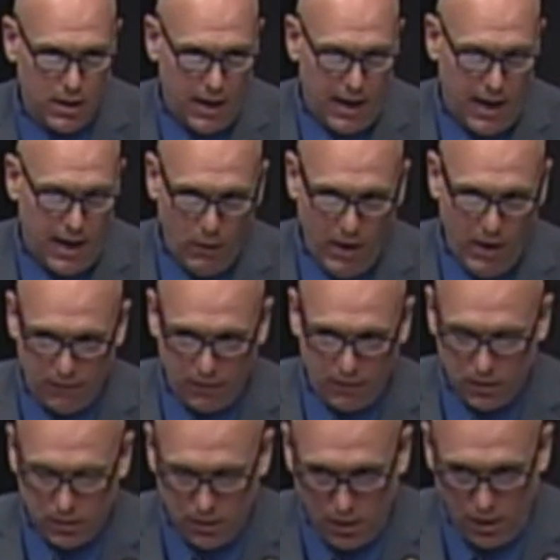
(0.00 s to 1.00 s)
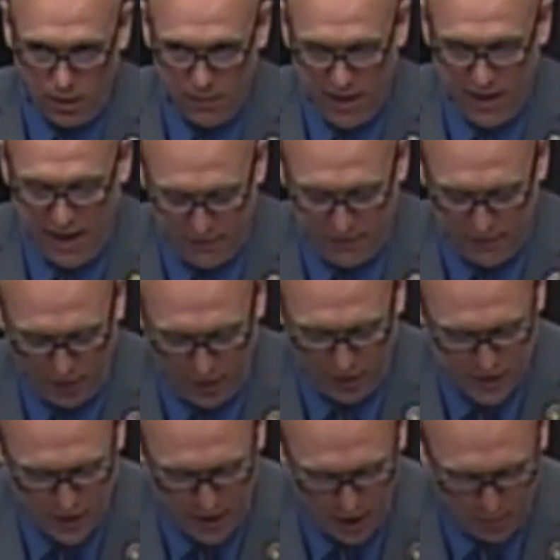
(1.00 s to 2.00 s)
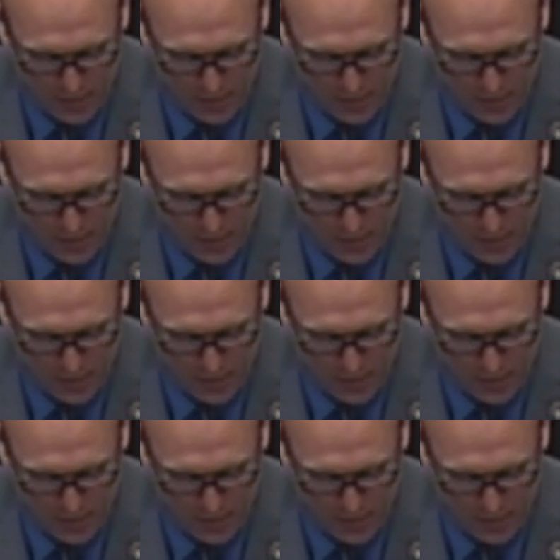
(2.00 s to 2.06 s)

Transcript: However, on behalf of our entire